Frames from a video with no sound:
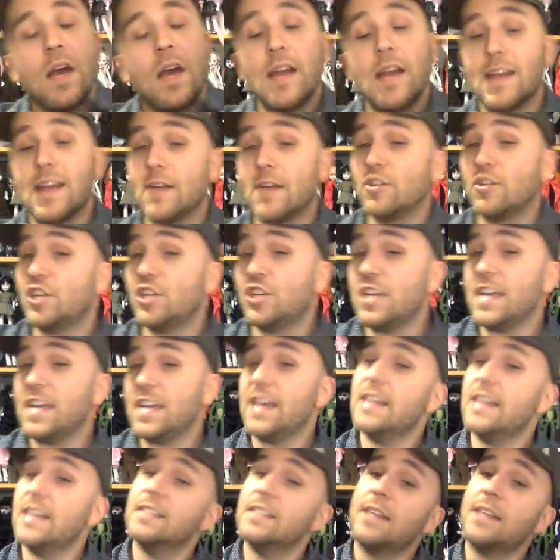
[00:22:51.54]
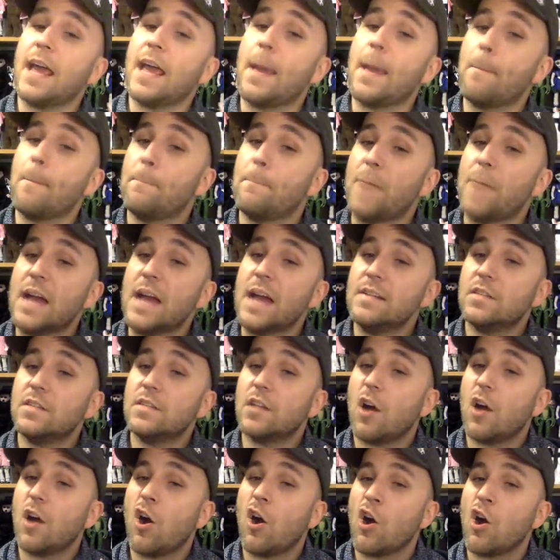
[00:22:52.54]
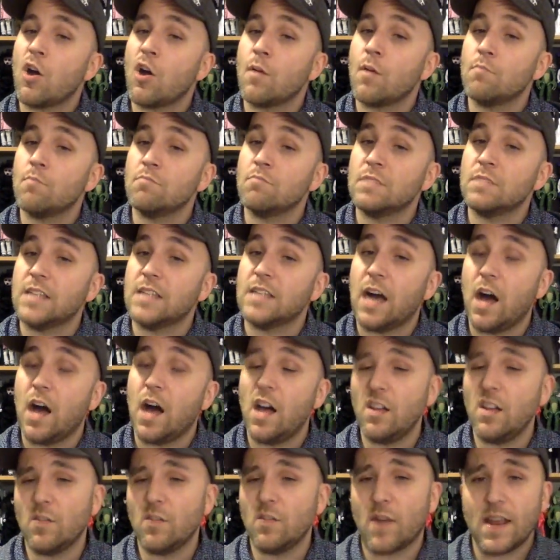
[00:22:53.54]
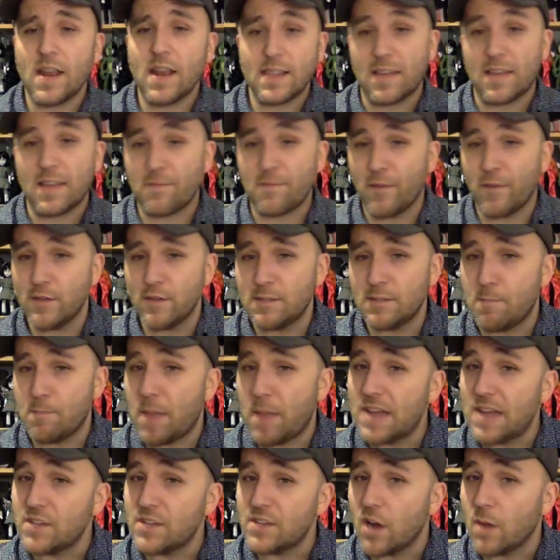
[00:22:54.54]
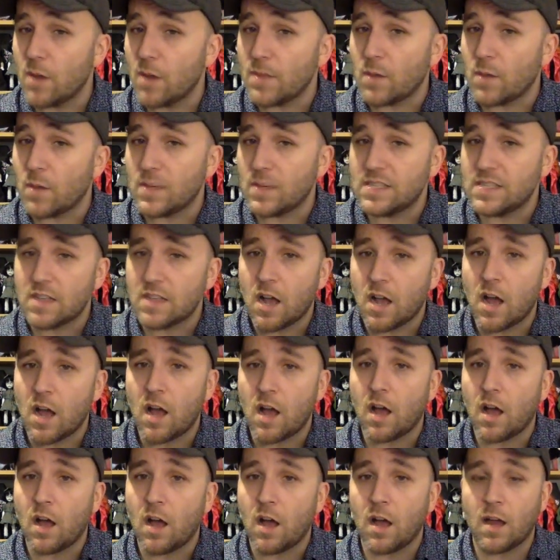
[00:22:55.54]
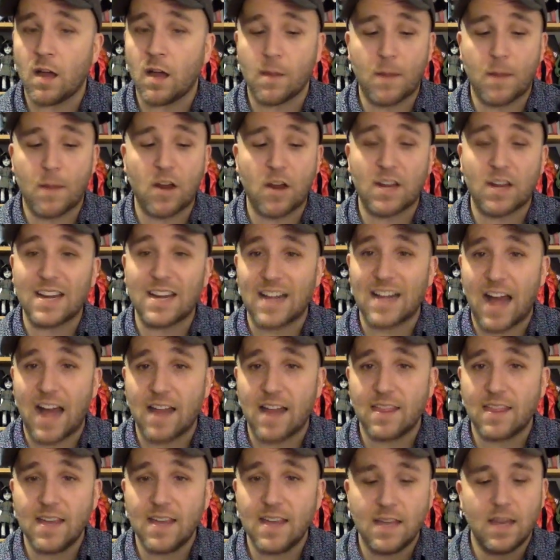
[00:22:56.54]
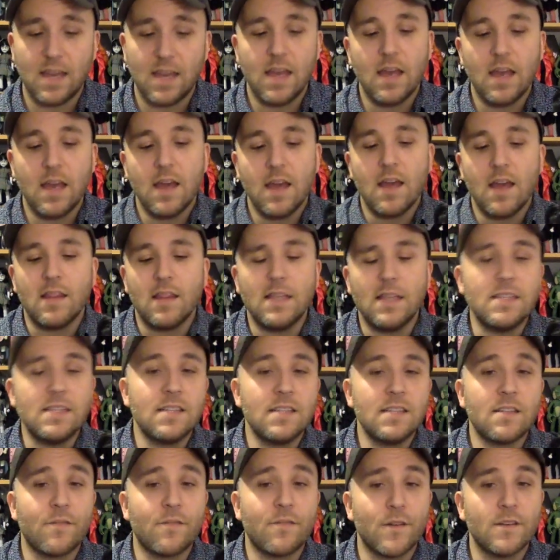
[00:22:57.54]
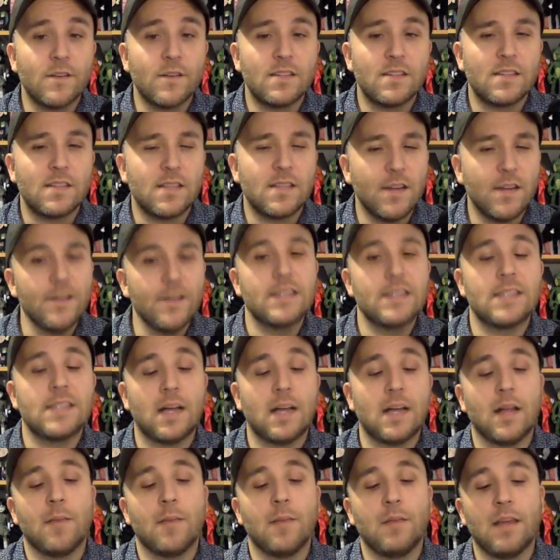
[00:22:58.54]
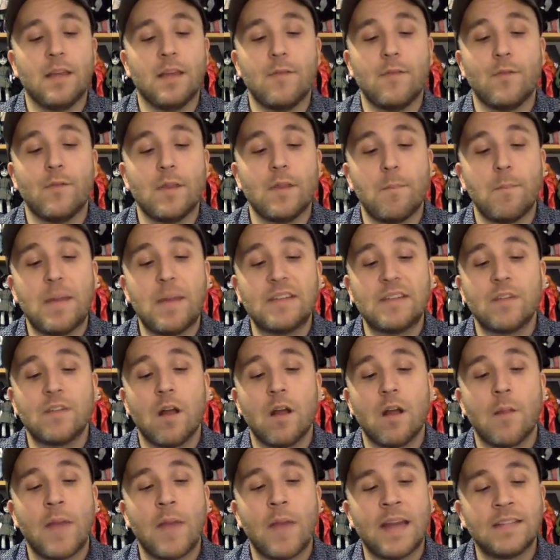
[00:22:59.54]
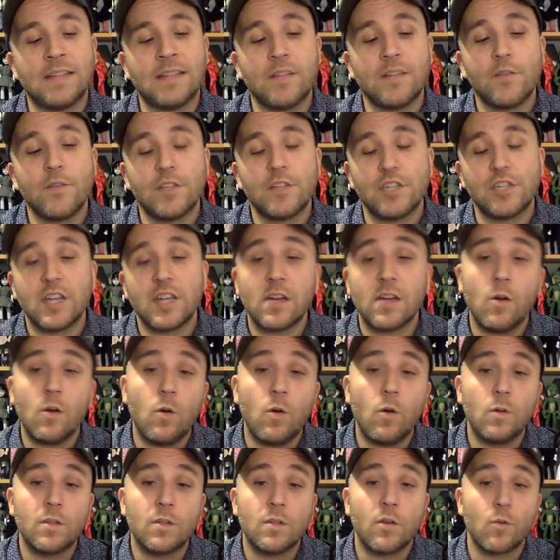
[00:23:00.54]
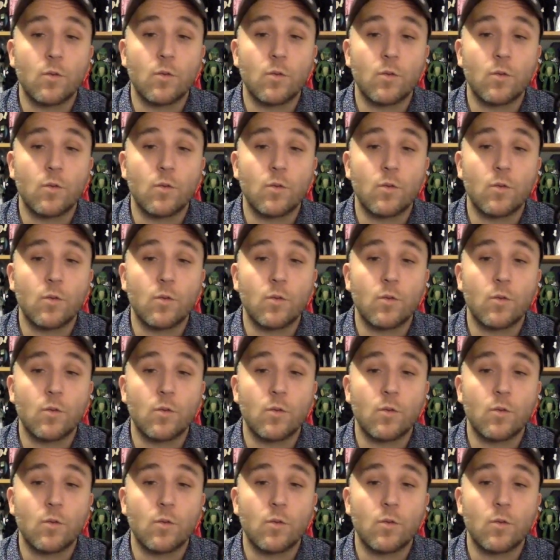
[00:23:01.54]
Now she is a bent arm doll, right? That first bent arm that we saw on American Gothic. This is the first series doll, I believe, with a bent arm, and it's so that she can hold her